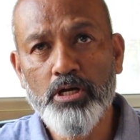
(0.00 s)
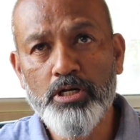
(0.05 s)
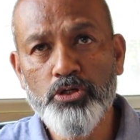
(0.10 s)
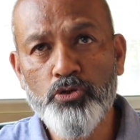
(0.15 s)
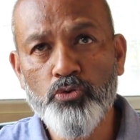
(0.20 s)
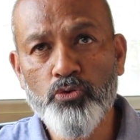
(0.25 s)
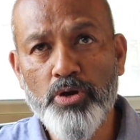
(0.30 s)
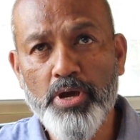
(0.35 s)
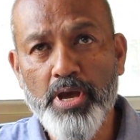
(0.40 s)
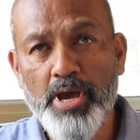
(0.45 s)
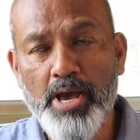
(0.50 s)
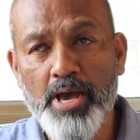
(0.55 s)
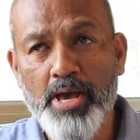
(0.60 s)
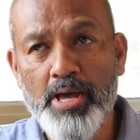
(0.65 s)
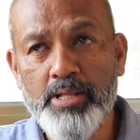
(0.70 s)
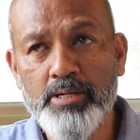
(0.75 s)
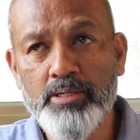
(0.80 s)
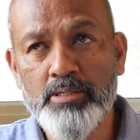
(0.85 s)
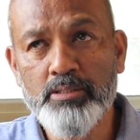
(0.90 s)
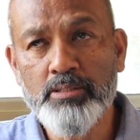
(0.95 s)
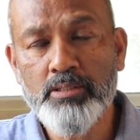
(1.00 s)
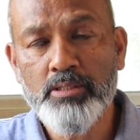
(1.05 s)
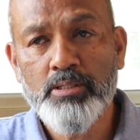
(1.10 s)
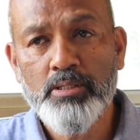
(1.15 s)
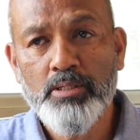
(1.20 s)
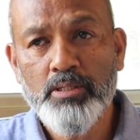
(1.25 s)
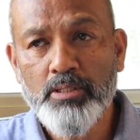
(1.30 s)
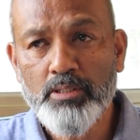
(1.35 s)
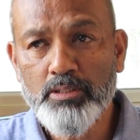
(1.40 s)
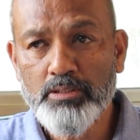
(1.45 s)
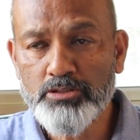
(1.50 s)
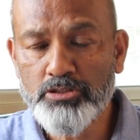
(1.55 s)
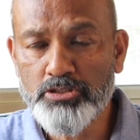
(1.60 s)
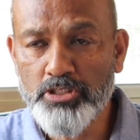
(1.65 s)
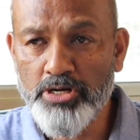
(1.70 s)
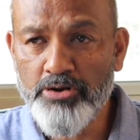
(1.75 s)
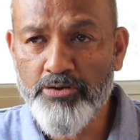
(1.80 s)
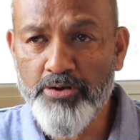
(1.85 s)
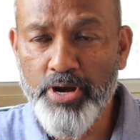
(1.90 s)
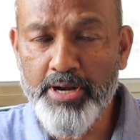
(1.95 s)
You can
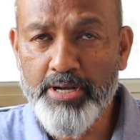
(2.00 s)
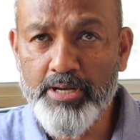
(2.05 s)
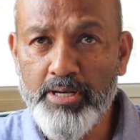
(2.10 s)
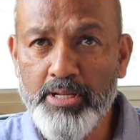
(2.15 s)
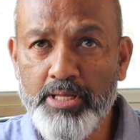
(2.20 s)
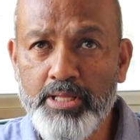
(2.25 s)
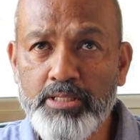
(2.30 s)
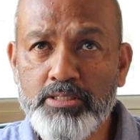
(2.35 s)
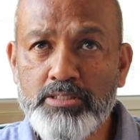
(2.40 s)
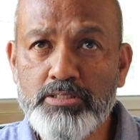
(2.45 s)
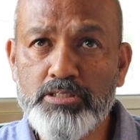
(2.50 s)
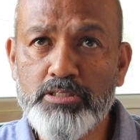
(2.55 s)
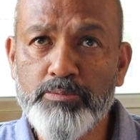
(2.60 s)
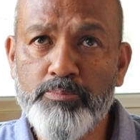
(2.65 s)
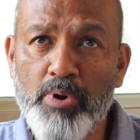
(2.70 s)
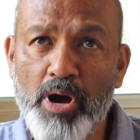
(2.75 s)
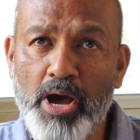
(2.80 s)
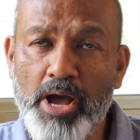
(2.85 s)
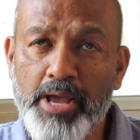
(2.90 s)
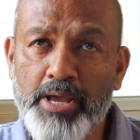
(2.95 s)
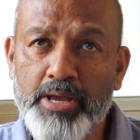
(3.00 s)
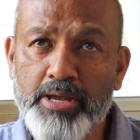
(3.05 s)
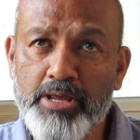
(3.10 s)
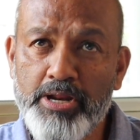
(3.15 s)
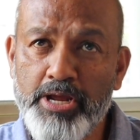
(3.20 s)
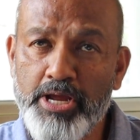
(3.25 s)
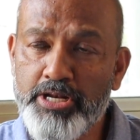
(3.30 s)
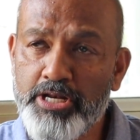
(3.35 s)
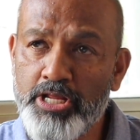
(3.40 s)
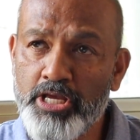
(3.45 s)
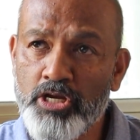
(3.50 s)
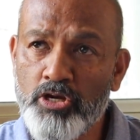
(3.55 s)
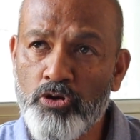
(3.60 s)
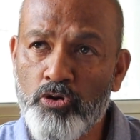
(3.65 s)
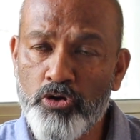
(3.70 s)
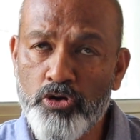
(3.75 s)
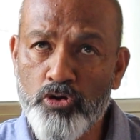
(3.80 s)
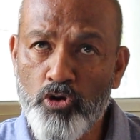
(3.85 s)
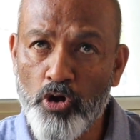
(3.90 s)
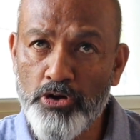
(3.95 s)
generate leads by creating
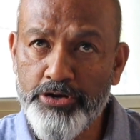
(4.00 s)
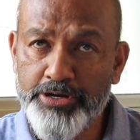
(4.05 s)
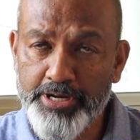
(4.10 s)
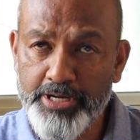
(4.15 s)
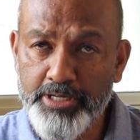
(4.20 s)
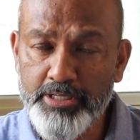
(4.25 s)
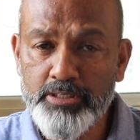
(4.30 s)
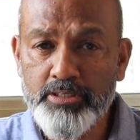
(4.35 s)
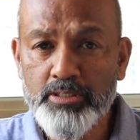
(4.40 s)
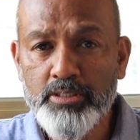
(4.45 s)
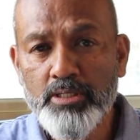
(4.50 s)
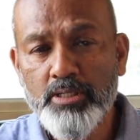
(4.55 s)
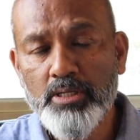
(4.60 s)
good content